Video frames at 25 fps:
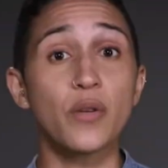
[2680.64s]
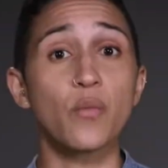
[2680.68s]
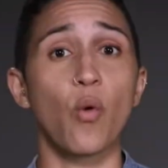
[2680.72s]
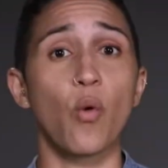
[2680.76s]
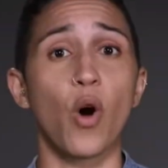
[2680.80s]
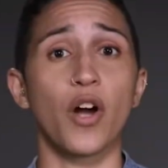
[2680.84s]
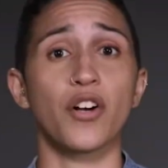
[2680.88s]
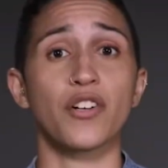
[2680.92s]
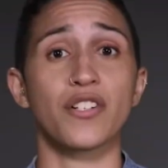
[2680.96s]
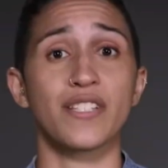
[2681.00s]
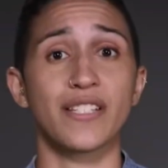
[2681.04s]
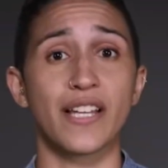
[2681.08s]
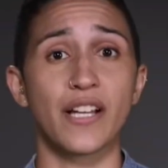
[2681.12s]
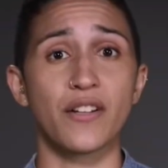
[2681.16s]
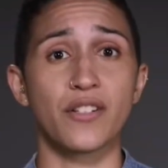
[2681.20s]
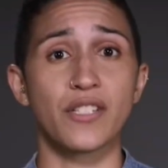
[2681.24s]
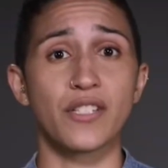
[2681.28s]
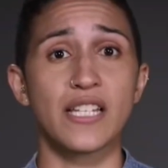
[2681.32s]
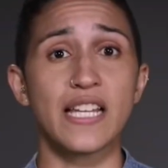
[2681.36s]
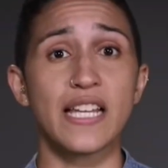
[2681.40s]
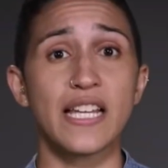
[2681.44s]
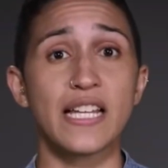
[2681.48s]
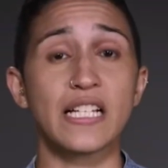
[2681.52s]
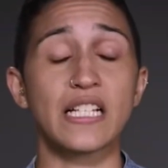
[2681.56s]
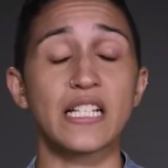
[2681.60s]
water
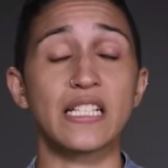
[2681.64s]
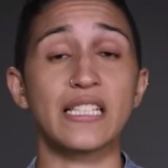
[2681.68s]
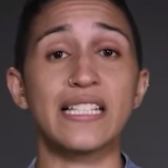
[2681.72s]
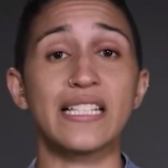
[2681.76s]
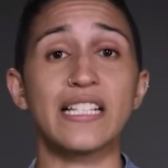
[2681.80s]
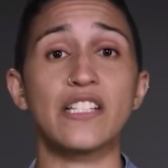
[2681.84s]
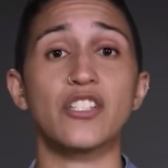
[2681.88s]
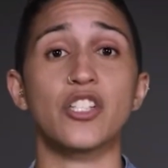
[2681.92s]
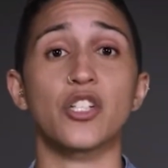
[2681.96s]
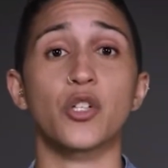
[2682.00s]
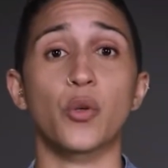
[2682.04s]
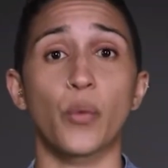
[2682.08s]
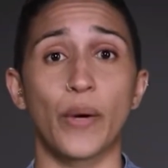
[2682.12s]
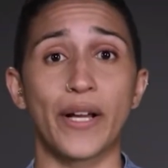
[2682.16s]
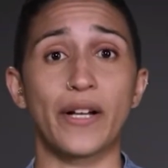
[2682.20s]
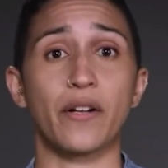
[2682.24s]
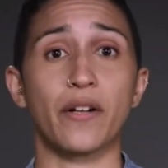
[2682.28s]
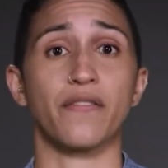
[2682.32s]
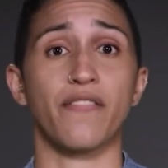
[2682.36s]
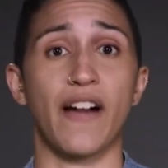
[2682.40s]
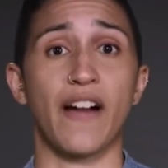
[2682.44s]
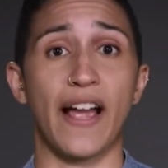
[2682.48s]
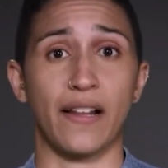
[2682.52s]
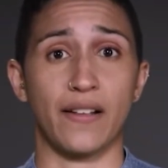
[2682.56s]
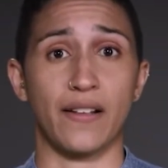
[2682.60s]
scarcity could lead to
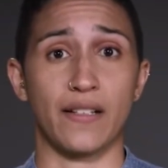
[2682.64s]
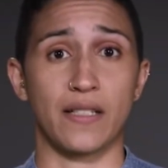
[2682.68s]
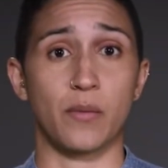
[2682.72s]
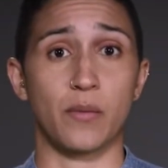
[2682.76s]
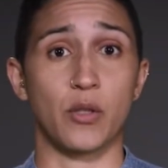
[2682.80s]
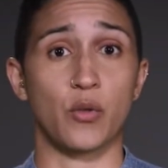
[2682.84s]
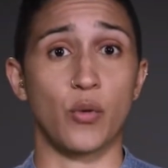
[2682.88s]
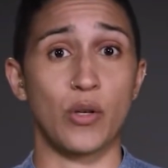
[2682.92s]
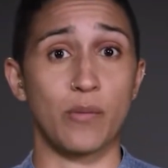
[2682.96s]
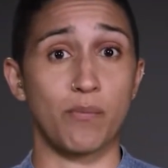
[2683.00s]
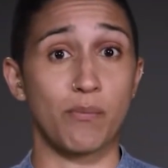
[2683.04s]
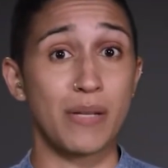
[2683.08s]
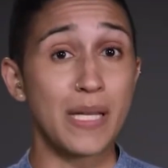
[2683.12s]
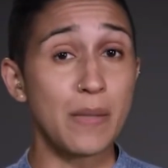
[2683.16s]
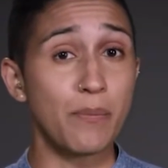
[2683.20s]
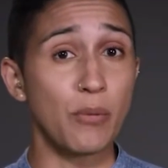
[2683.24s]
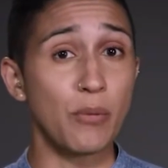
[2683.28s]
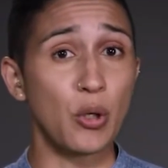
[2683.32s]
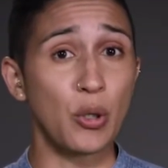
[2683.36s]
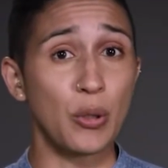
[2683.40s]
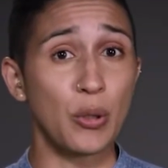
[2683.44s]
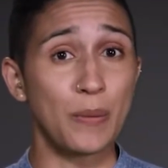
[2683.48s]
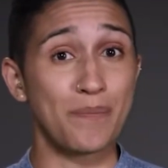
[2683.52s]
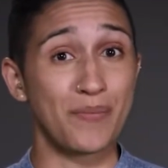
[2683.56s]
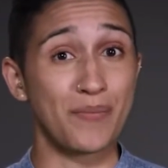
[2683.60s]
greater violence between
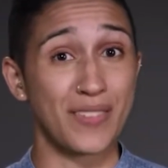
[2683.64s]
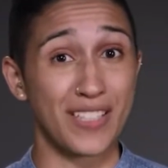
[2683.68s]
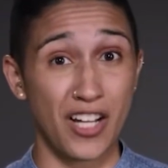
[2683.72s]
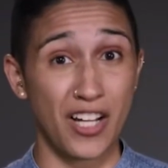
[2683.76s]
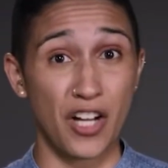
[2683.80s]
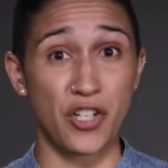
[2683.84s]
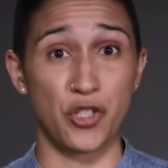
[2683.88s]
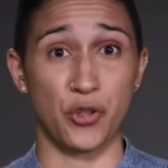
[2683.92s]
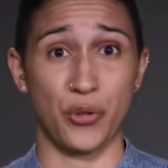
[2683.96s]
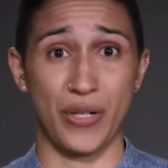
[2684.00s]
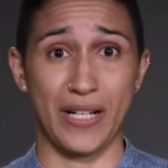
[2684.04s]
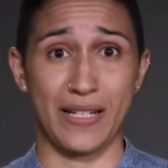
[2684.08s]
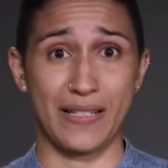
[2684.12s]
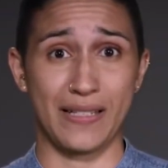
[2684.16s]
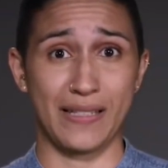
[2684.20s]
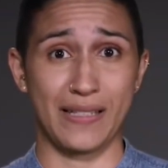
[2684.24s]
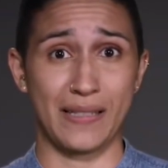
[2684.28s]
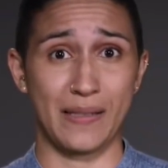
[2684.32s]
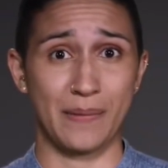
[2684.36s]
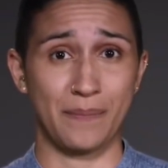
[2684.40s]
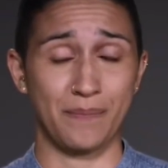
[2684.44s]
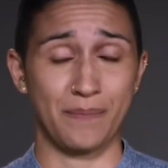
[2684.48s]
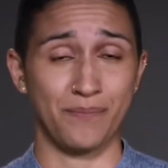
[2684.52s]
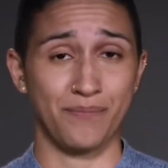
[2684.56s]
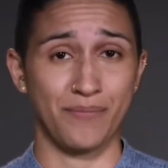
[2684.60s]
people and
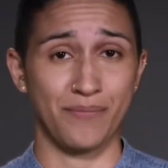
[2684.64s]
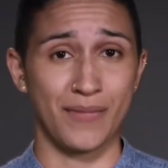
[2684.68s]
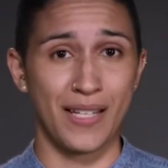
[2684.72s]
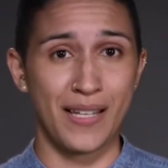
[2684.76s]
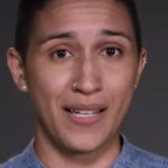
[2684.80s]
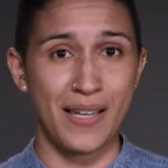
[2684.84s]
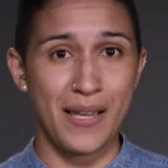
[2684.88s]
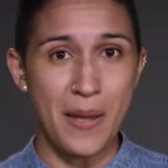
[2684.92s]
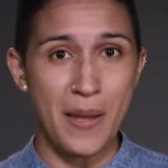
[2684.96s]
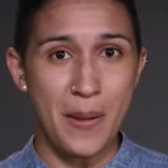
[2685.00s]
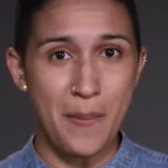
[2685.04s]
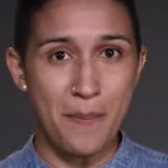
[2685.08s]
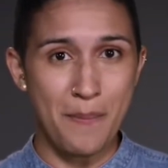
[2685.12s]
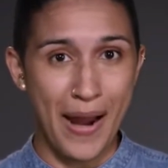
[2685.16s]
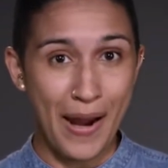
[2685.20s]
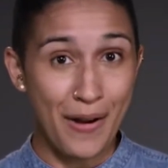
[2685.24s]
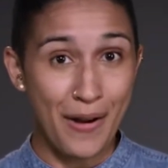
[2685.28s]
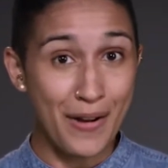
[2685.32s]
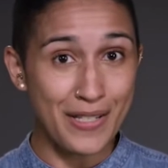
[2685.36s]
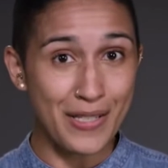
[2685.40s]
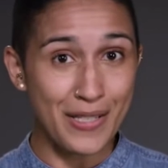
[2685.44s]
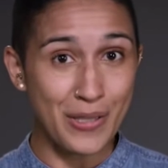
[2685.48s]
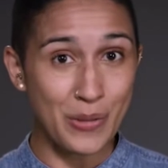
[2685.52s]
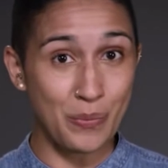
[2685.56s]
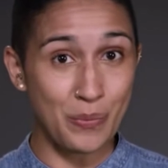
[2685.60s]
countries.
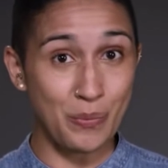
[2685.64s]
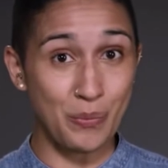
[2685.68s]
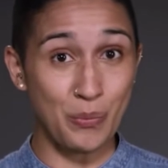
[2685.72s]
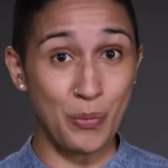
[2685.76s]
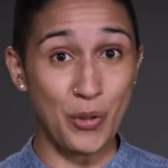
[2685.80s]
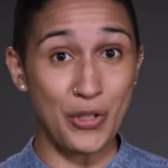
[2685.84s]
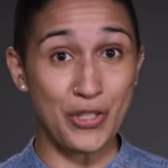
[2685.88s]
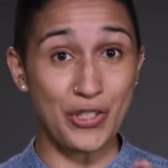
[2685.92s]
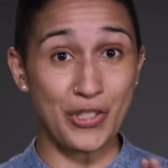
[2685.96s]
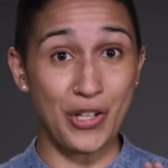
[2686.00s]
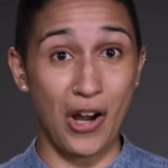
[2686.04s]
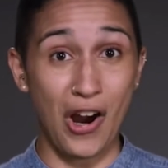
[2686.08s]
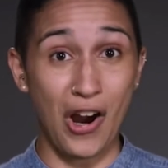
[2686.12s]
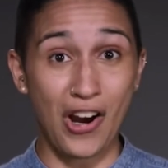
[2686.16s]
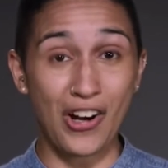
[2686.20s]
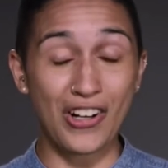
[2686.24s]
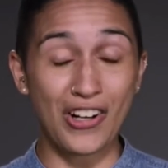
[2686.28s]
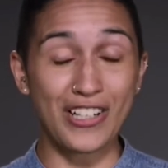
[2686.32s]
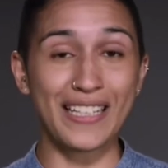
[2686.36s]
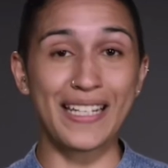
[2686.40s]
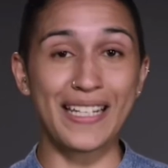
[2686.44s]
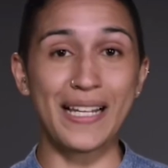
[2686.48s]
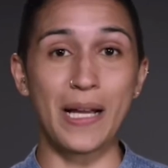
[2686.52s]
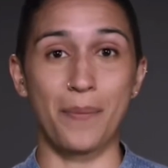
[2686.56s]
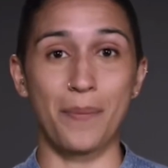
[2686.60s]
Paris was
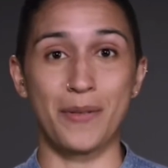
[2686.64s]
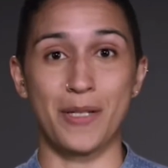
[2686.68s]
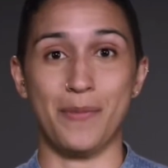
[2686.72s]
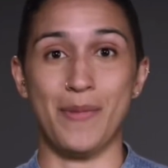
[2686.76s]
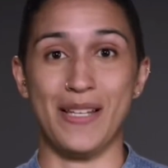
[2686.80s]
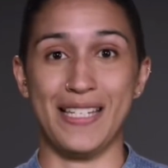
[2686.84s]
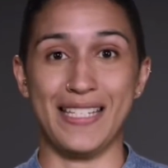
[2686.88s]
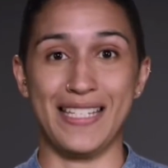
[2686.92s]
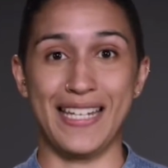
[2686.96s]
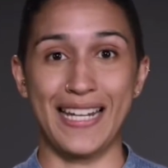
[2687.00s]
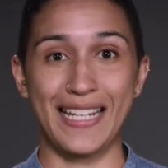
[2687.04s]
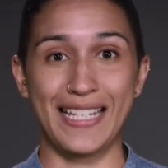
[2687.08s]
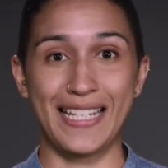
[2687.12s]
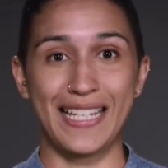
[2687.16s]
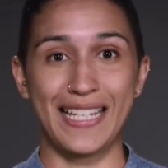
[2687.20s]
hardly optimistic.